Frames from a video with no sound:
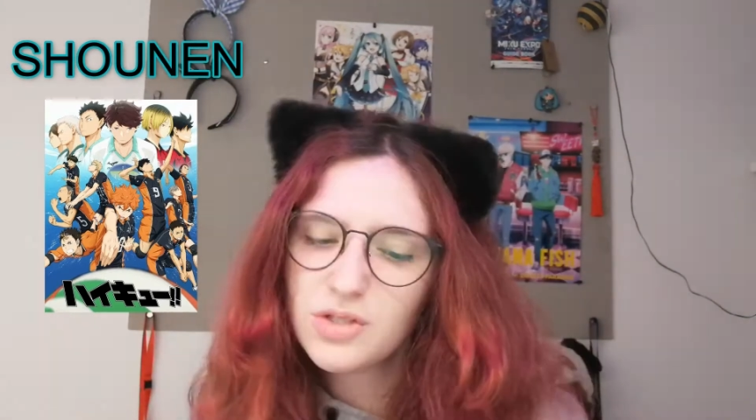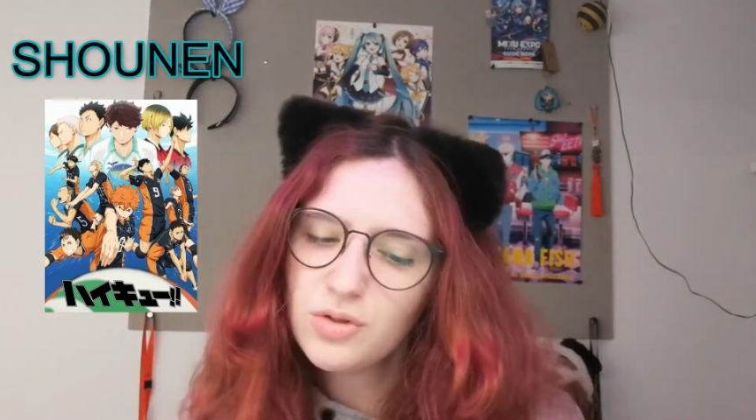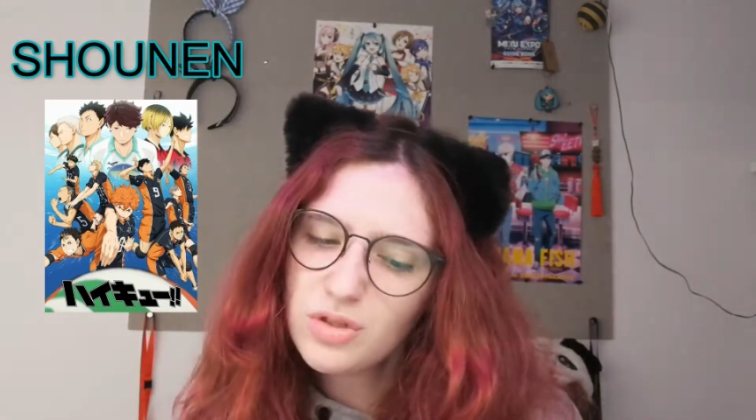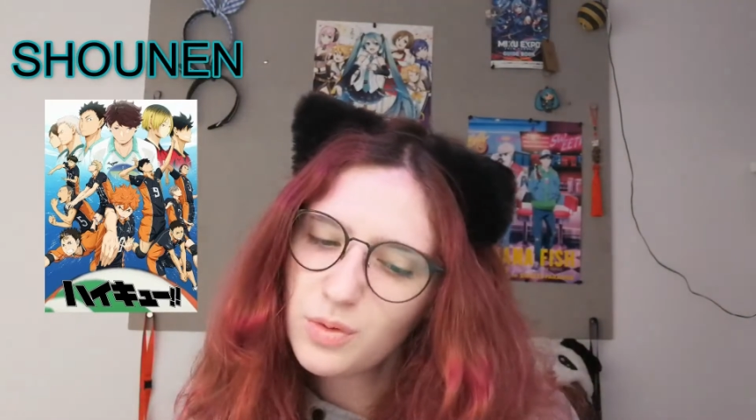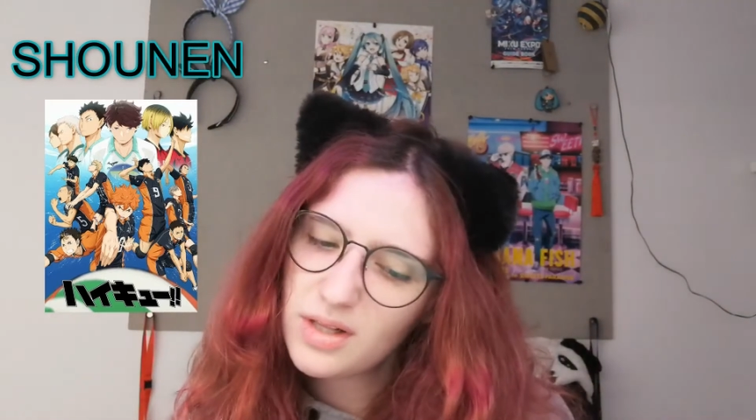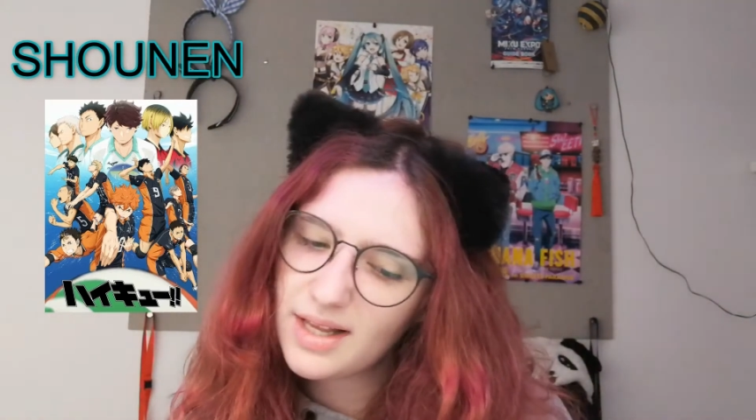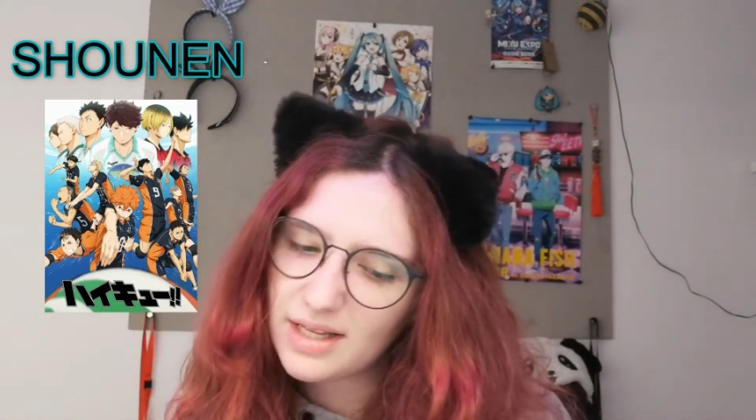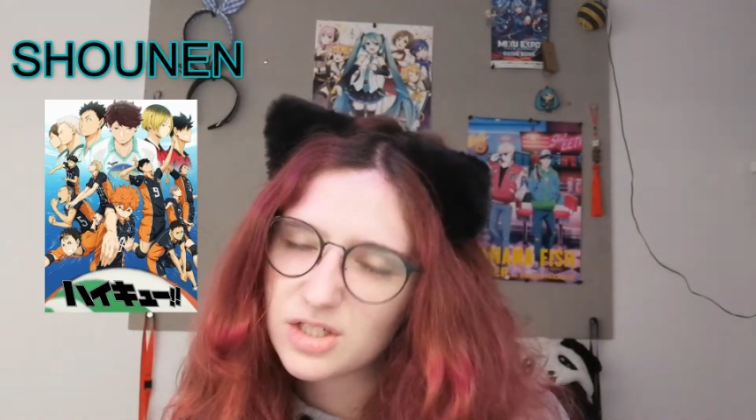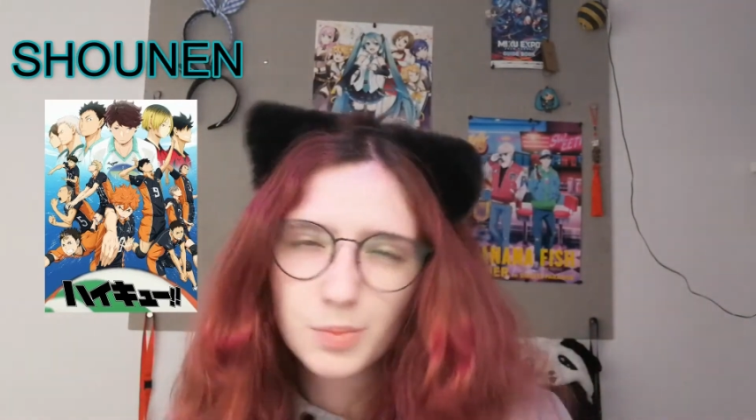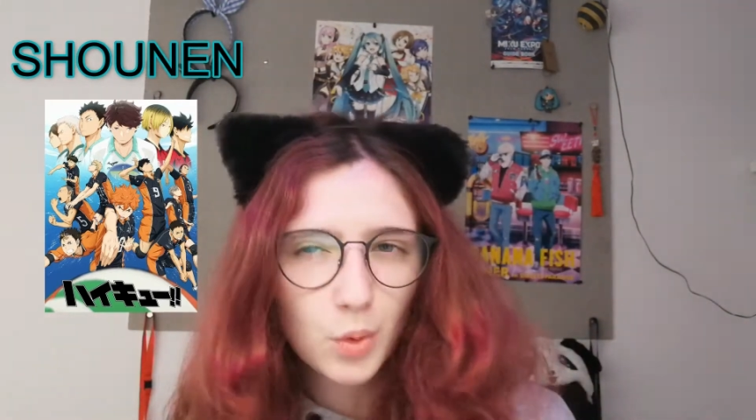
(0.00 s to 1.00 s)
This one's more like
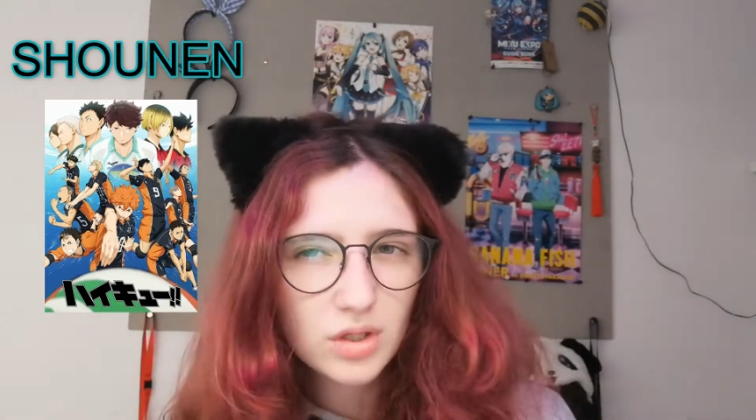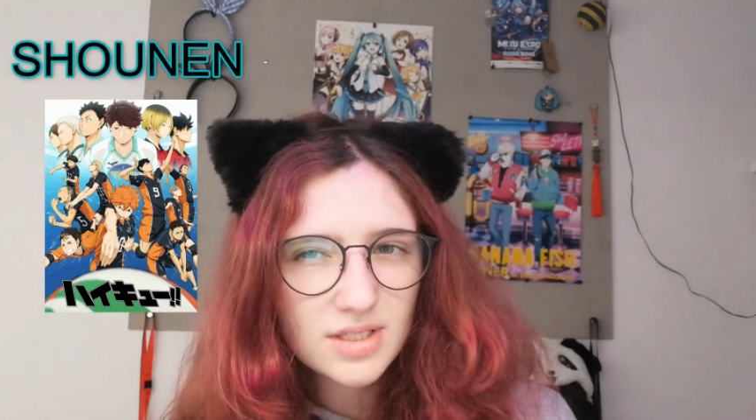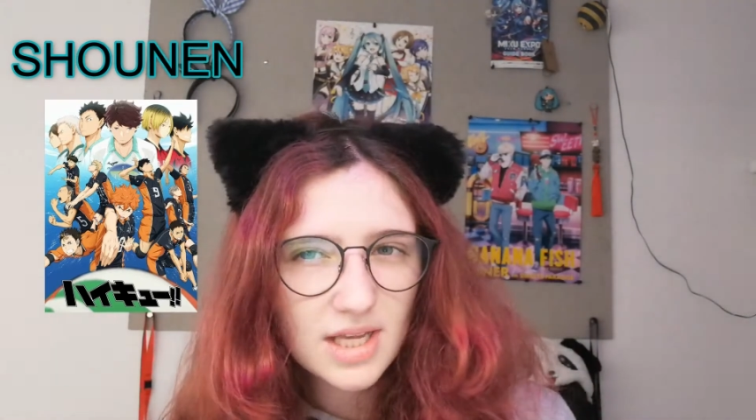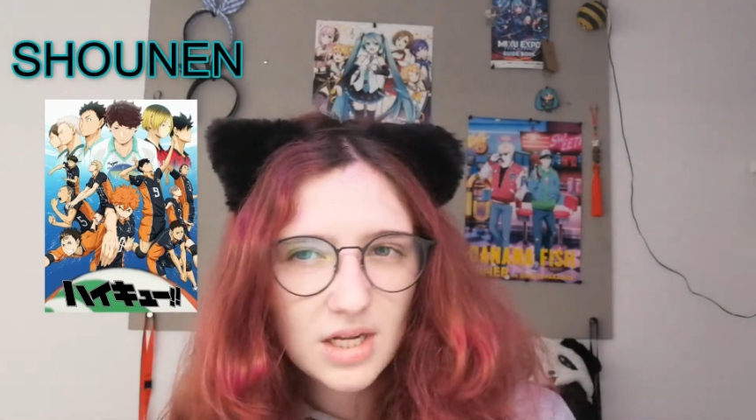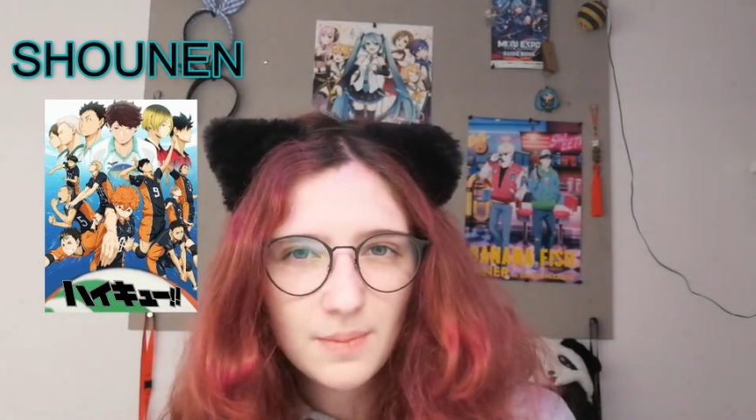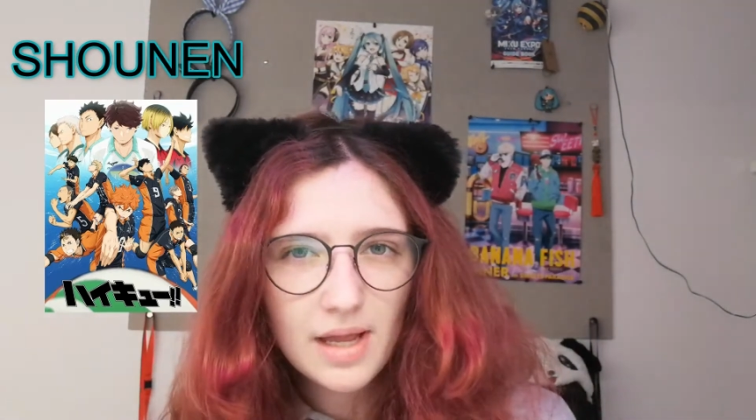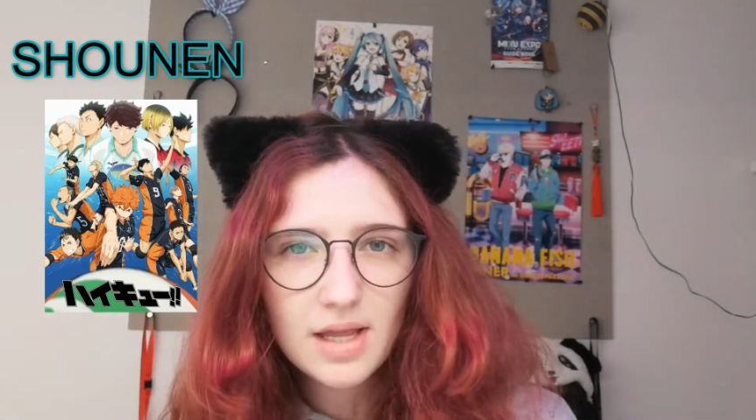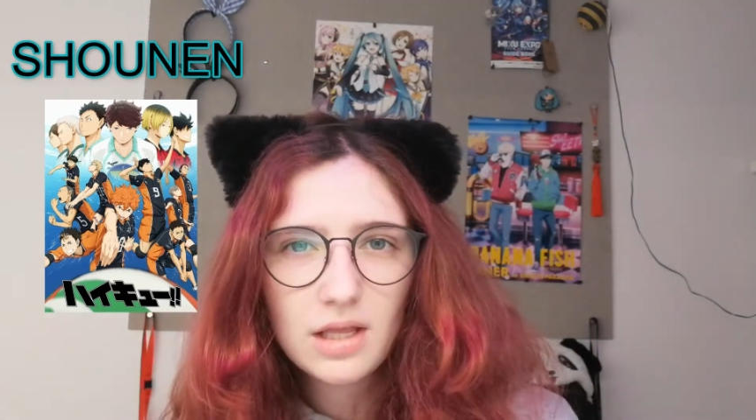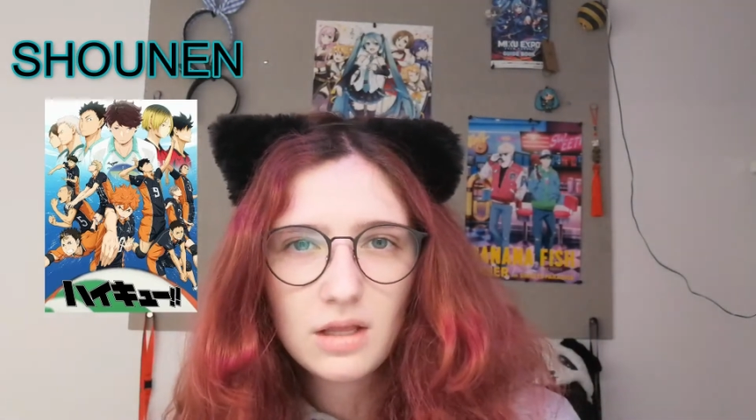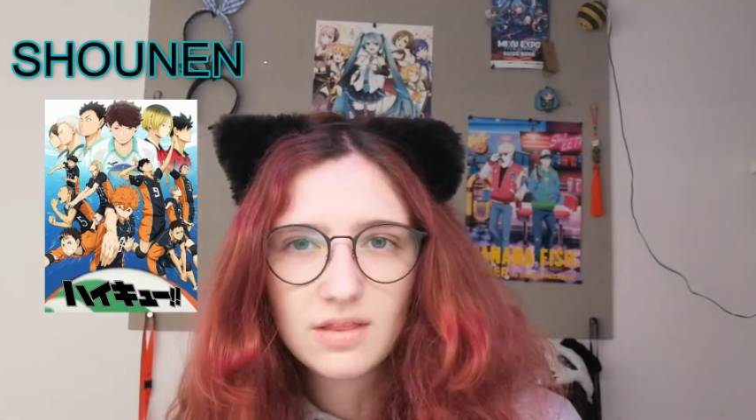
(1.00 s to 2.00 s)
a sports
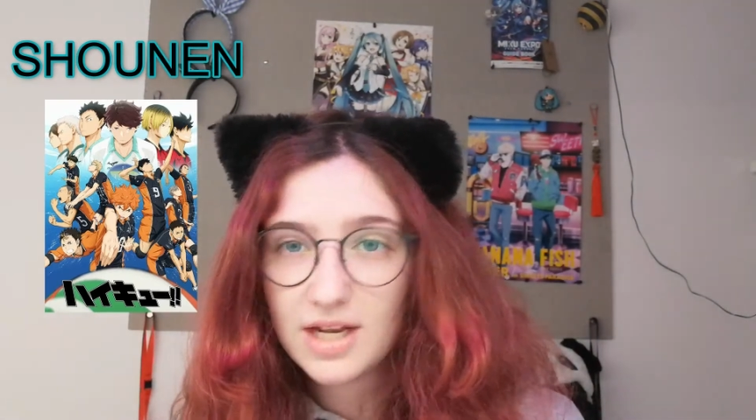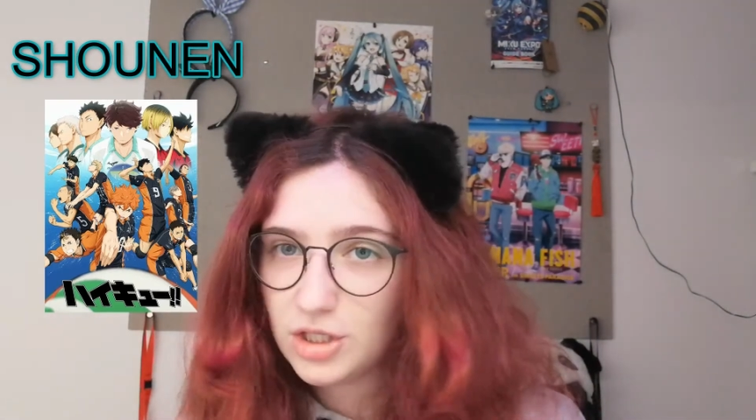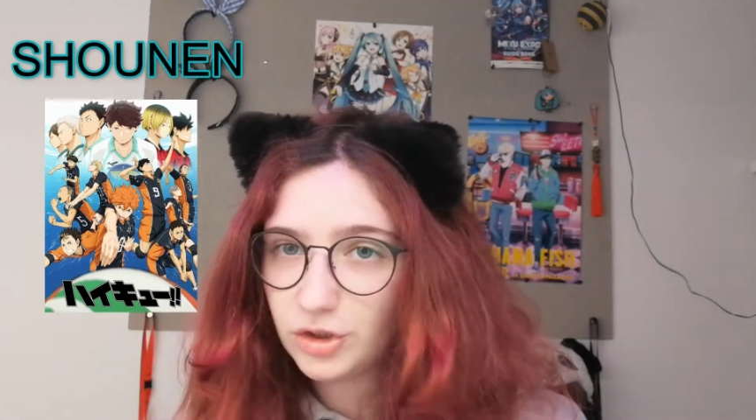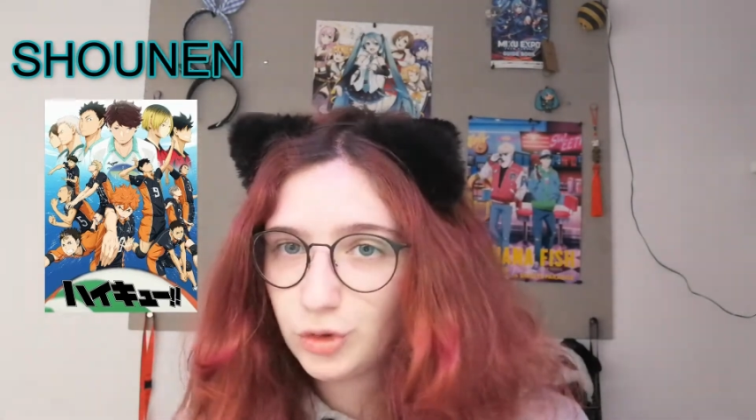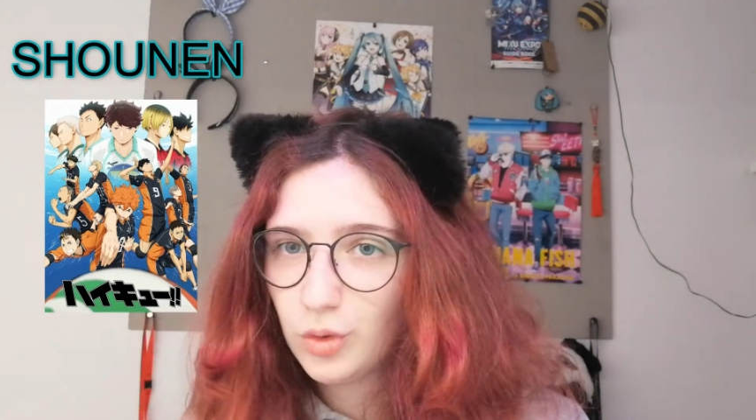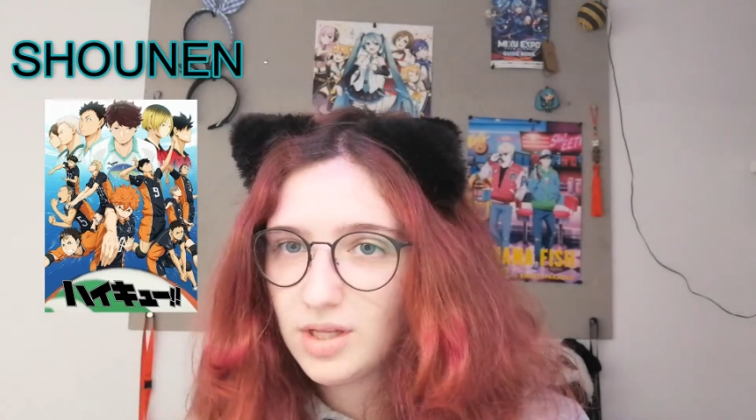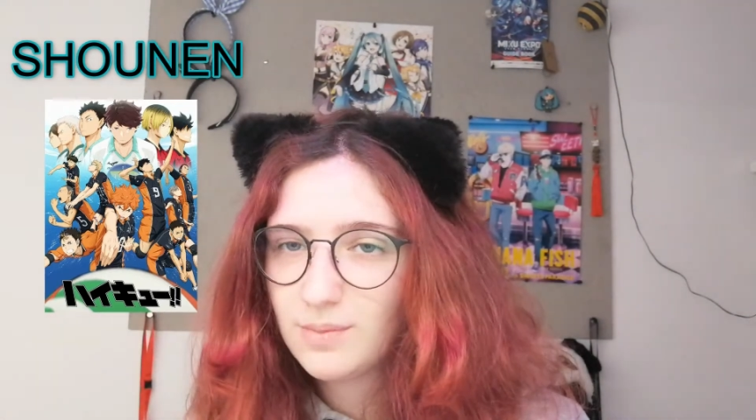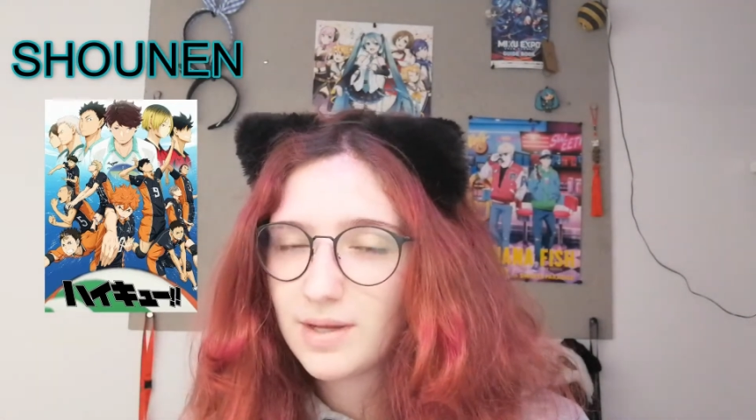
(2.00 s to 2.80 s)
anime than a shonen,